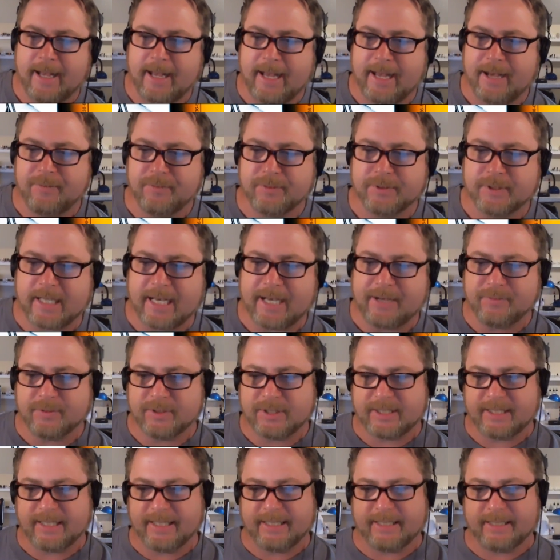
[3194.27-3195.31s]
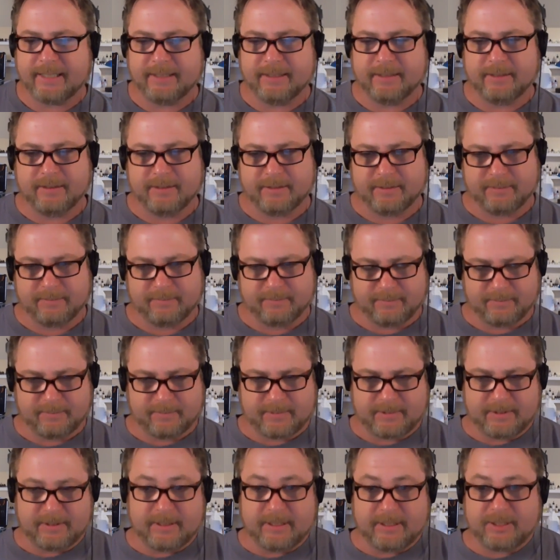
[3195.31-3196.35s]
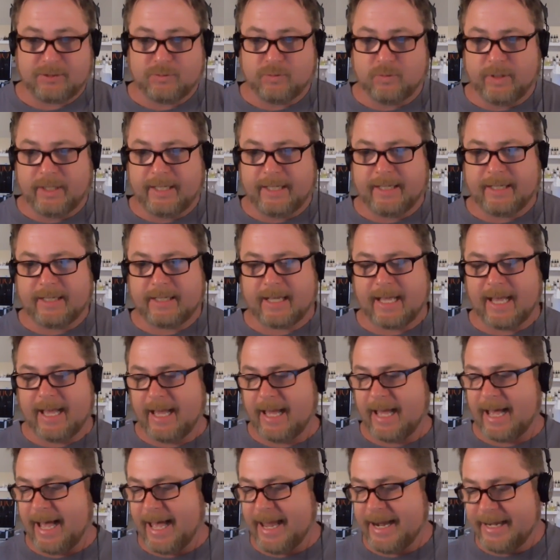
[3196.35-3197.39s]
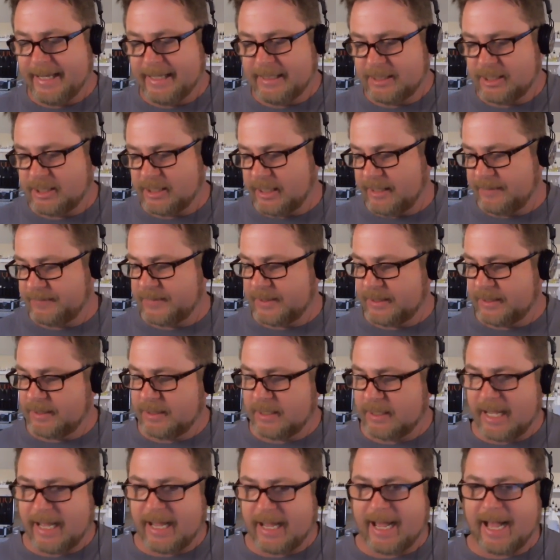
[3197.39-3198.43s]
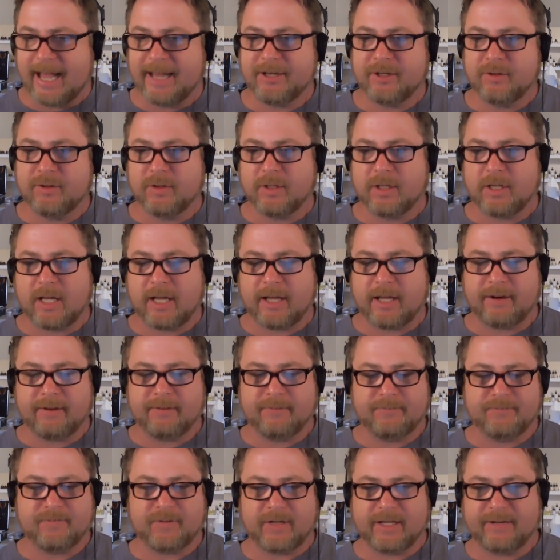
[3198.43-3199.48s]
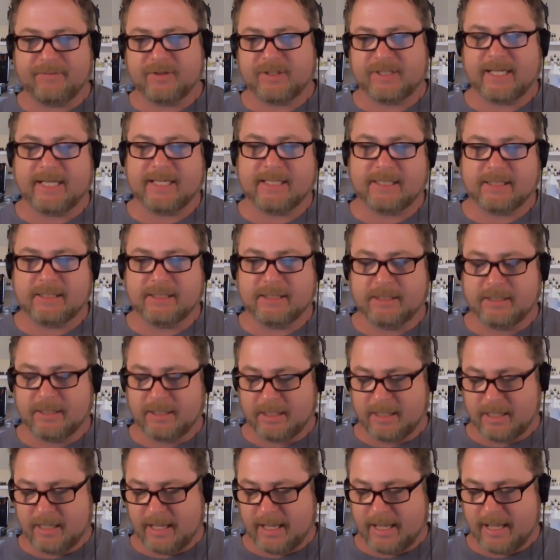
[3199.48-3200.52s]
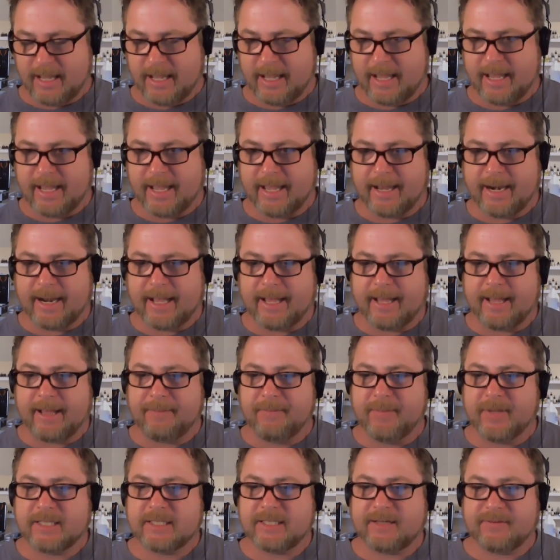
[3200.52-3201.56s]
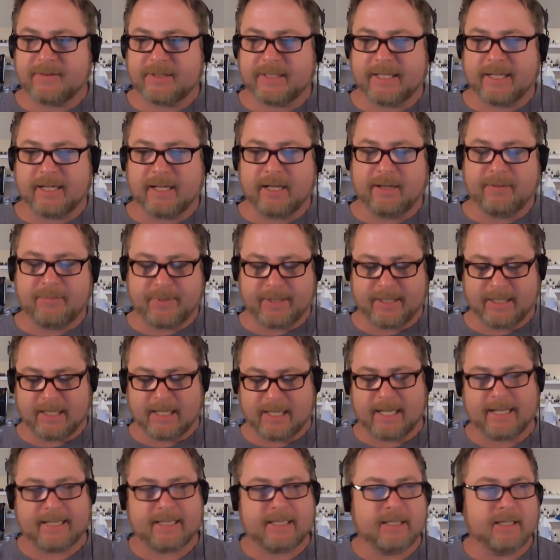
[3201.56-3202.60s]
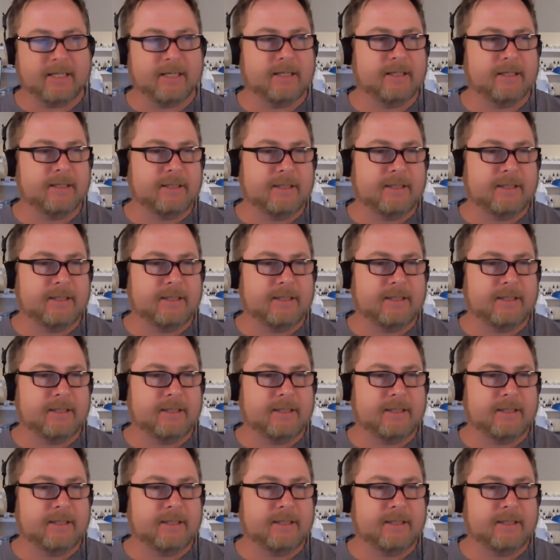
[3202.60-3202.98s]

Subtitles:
I was thinking this week I need something. I do a lot of flavor testing, and I mix everything up in like 10